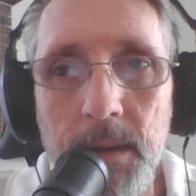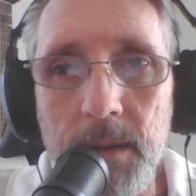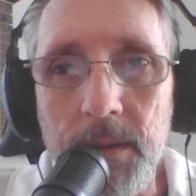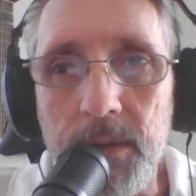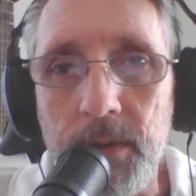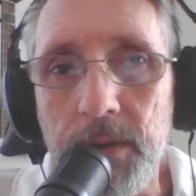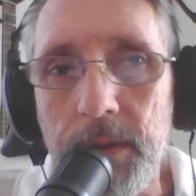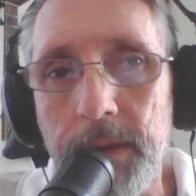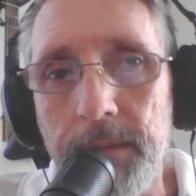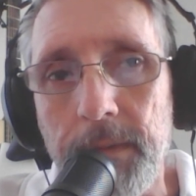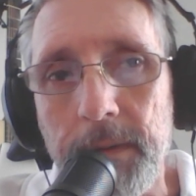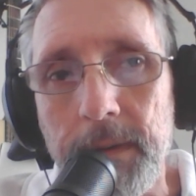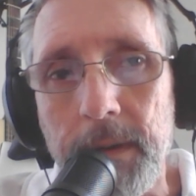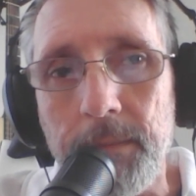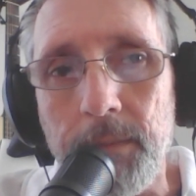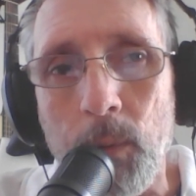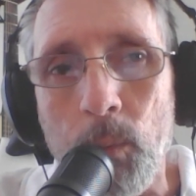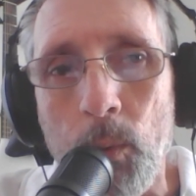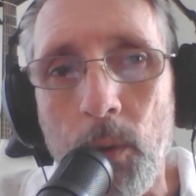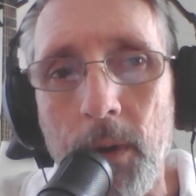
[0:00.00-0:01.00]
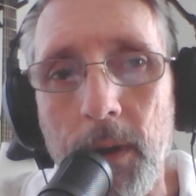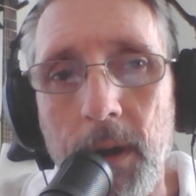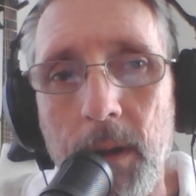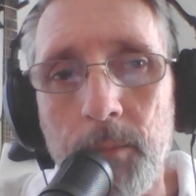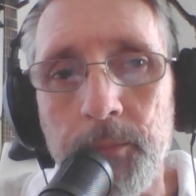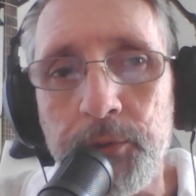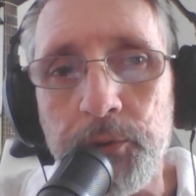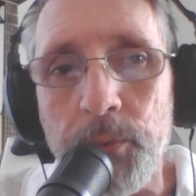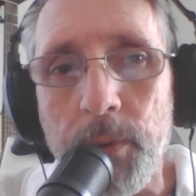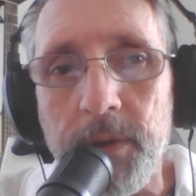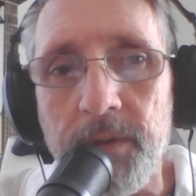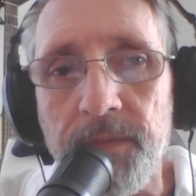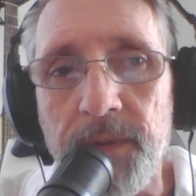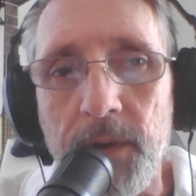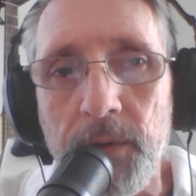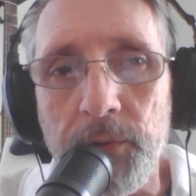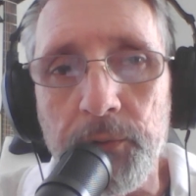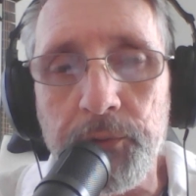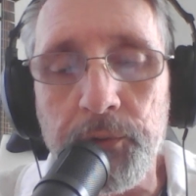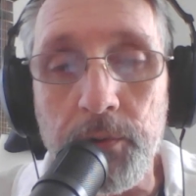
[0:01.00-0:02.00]
Good evening, everyone. I'm Joey
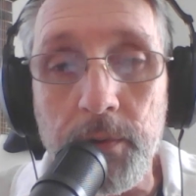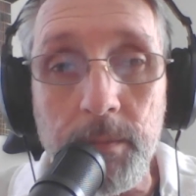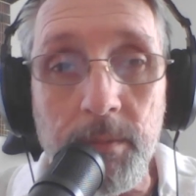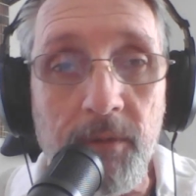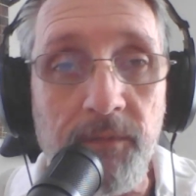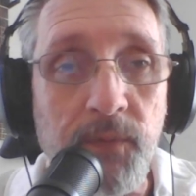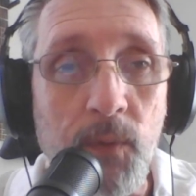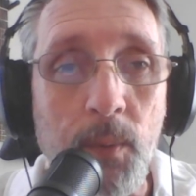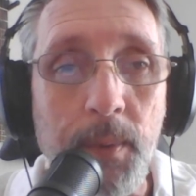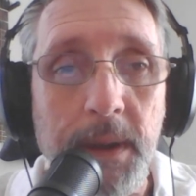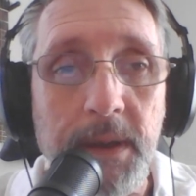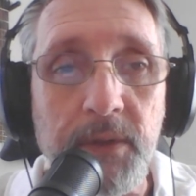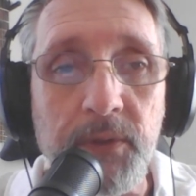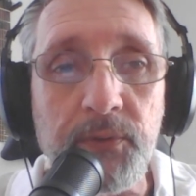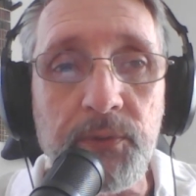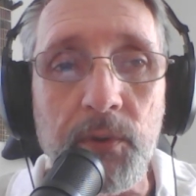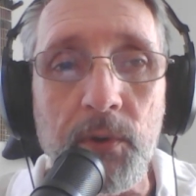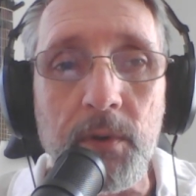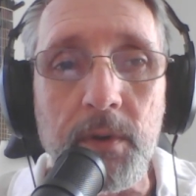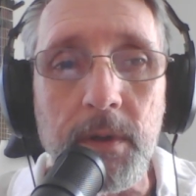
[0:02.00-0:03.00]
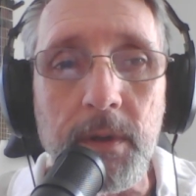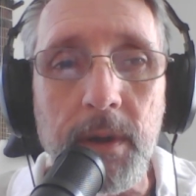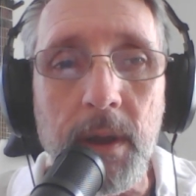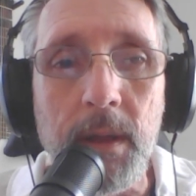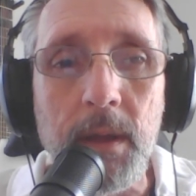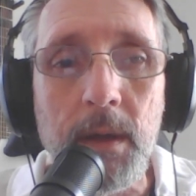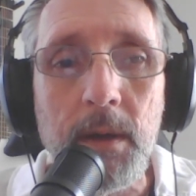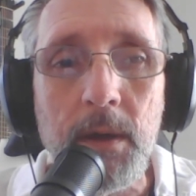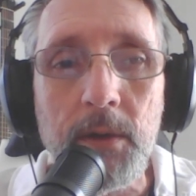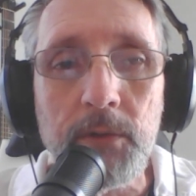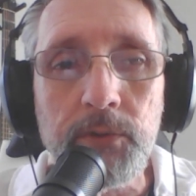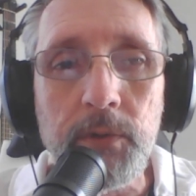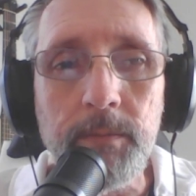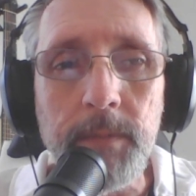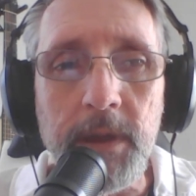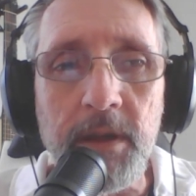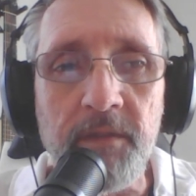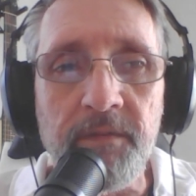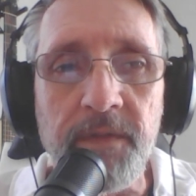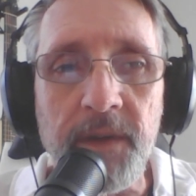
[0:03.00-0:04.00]
Foster, and before we get started, do
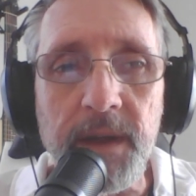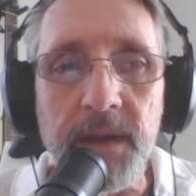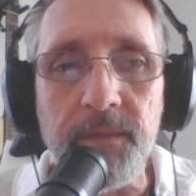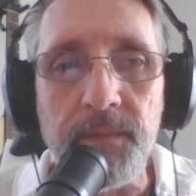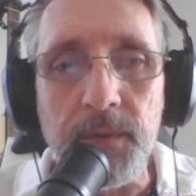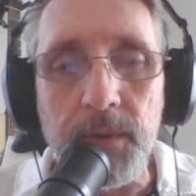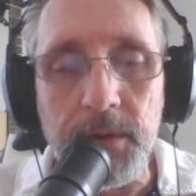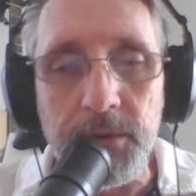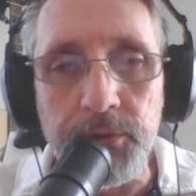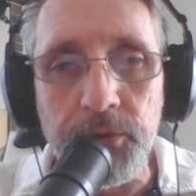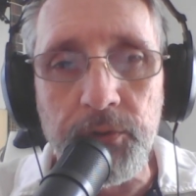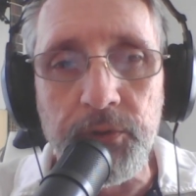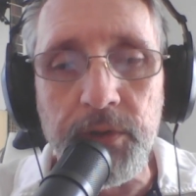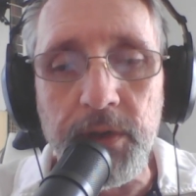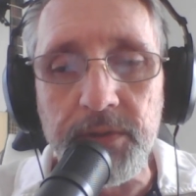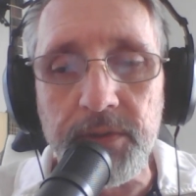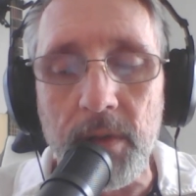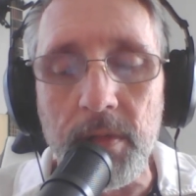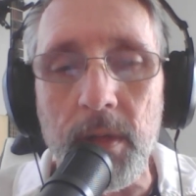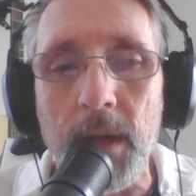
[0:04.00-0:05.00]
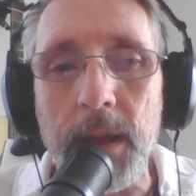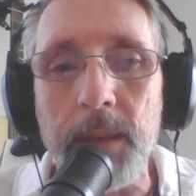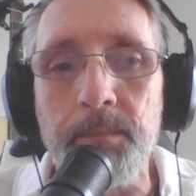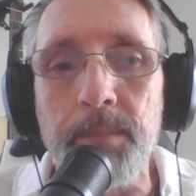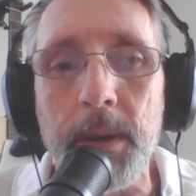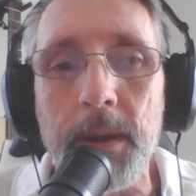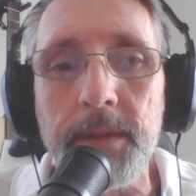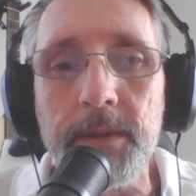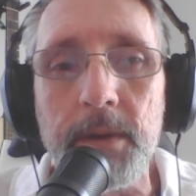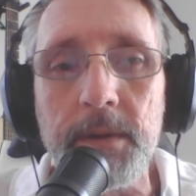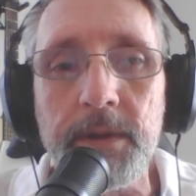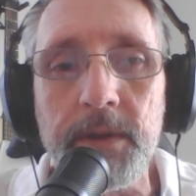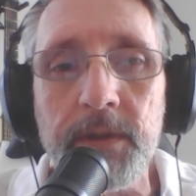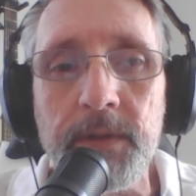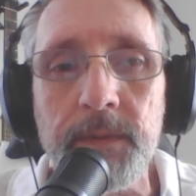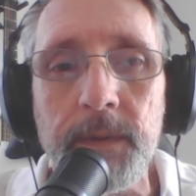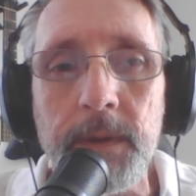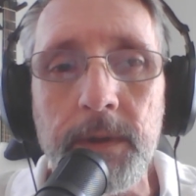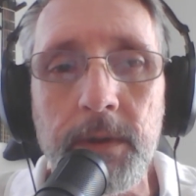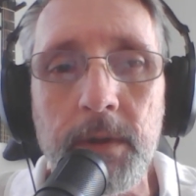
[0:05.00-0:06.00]
me a favor and just hit the like button on
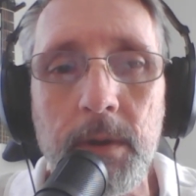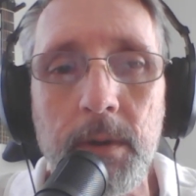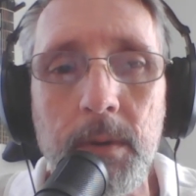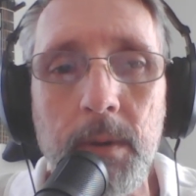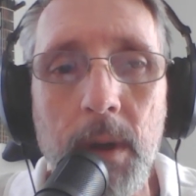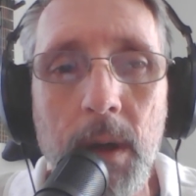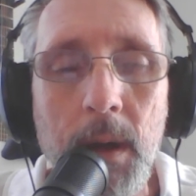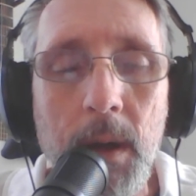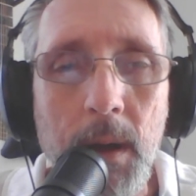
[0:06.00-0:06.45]
this video.